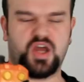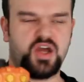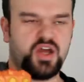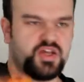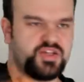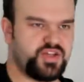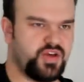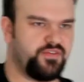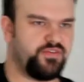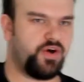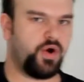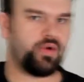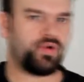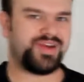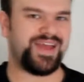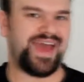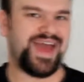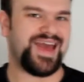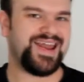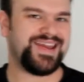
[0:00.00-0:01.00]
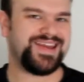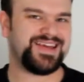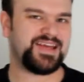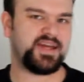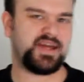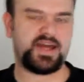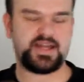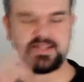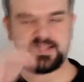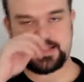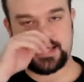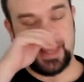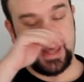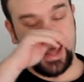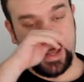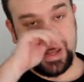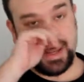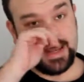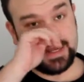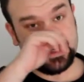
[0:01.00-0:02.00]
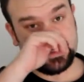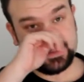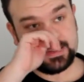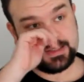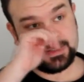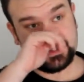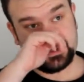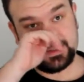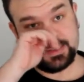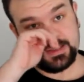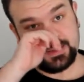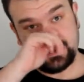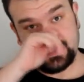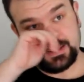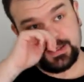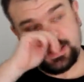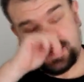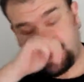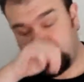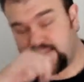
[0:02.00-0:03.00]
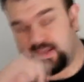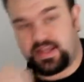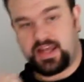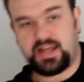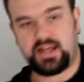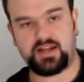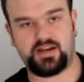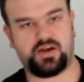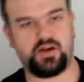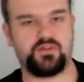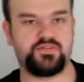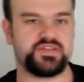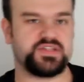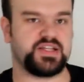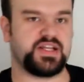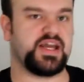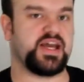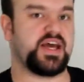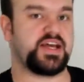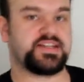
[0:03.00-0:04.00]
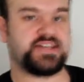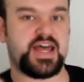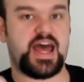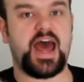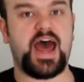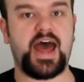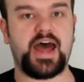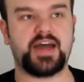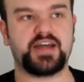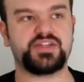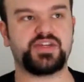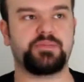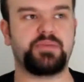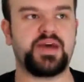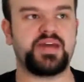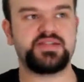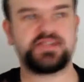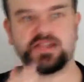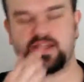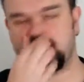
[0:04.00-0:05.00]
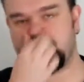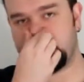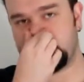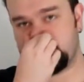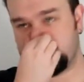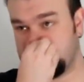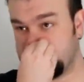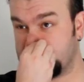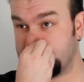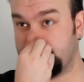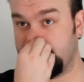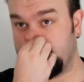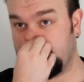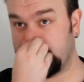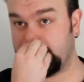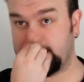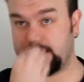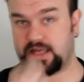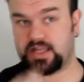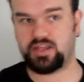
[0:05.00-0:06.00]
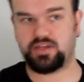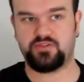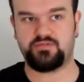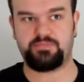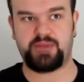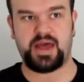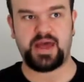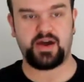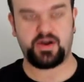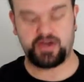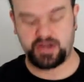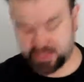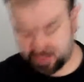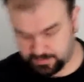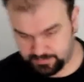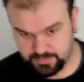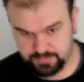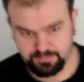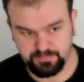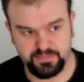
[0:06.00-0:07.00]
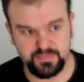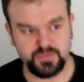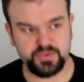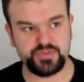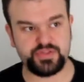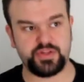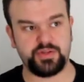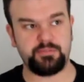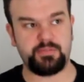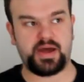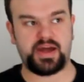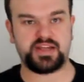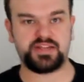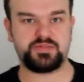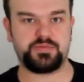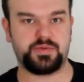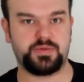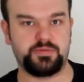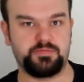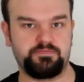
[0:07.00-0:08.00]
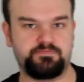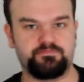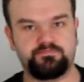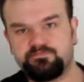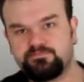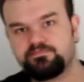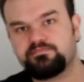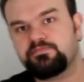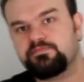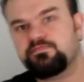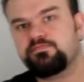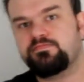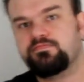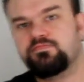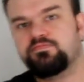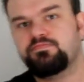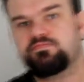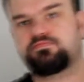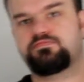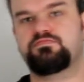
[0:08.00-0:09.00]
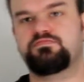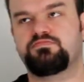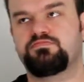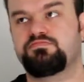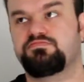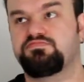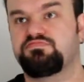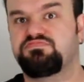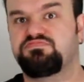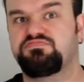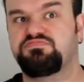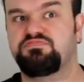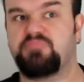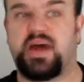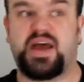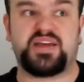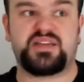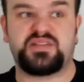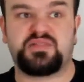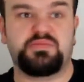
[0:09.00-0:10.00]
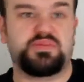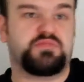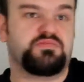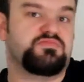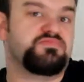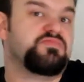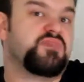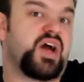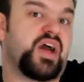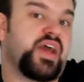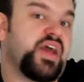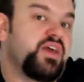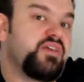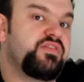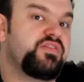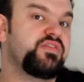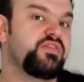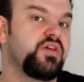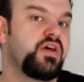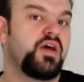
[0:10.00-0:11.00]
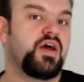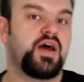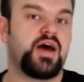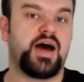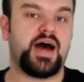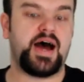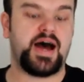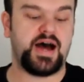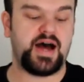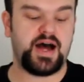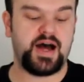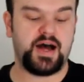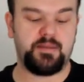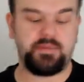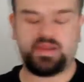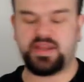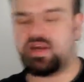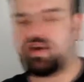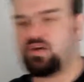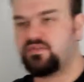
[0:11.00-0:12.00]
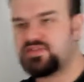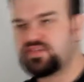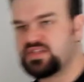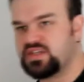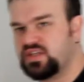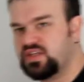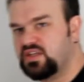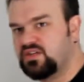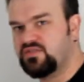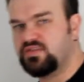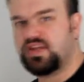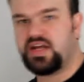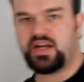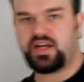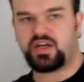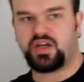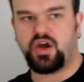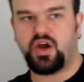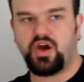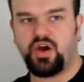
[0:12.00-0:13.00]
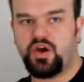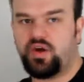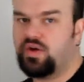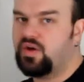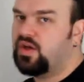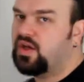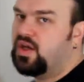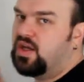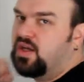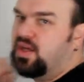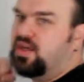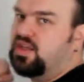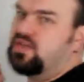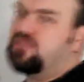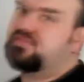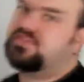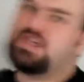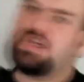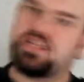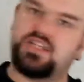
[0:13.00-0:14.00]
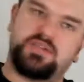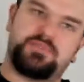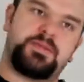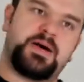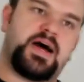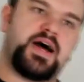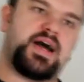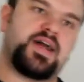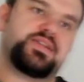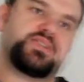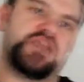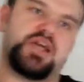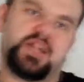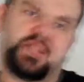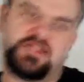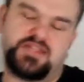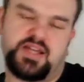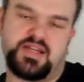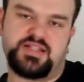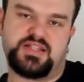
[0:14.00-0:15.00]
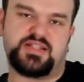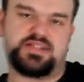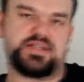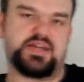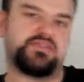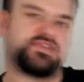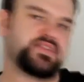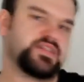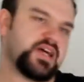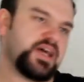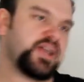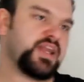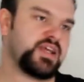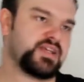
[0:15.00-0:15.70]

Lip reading: So volcanic attack, and then obviously attack. So basically that's just meaning that you've powered it up to the maximum I guess. And then obviously you've let it go, you've done your punch, and it does the devastating